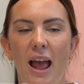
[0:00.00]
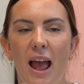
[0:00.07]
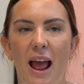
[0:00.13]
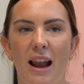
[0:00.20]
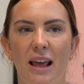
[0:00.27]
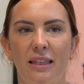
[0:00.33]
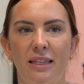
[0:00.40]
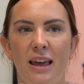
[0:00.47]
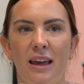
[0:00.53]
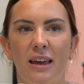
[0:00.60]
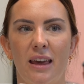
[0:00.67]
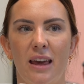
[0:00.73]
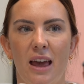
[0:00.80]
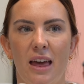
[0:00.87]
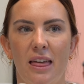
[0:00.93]
And I
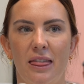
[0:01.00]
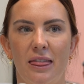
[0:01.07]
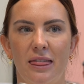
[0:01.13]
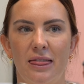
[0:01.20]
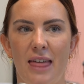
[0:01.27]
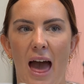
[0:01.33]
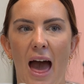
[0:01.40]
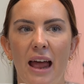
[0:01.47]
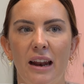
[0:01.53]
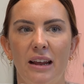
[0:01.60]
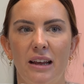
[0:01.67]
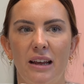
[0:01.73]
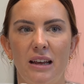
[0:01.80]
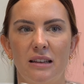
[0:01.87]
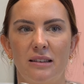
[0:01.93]
think that
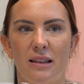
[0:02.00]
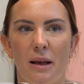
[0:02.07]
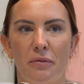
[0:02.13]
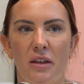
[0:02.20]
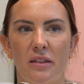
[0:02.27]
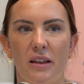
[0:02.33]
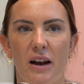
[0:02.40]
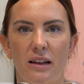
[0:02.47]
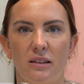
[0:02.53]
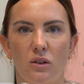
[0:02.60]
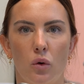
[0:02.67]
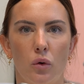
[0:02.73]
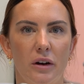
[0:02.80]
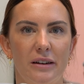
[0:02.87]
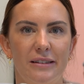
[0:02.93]
is something that I
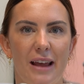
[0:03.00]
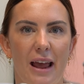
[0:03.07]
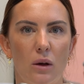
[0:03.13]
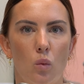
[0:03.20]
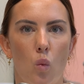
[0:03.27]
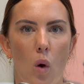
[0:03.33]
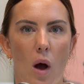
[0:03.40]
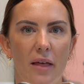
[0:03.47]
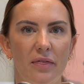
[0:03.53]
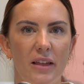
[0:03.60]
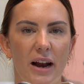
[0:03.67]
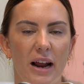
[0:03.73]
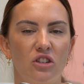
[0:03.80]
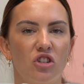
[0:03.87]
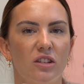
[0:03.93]
saw in day one that
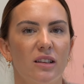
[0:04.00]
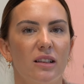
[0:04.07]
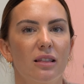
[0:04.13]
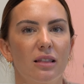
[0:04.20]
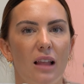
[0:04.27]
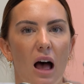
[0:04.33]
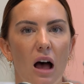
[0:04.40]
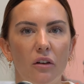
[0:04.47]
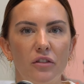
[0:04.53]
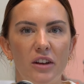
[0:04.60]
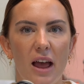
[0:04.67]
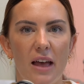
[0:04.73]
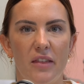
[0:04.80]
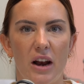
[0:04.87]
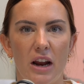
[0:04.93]
I just loved
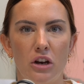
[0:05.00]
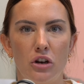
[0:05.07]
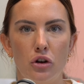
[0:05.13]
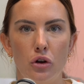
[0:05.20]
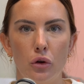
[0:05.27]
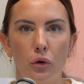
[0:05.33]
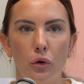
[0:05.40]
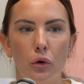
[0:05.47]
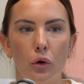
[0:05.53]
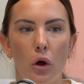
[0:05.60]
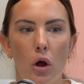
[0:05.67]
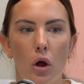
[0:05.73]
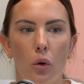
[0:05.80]
and that I knew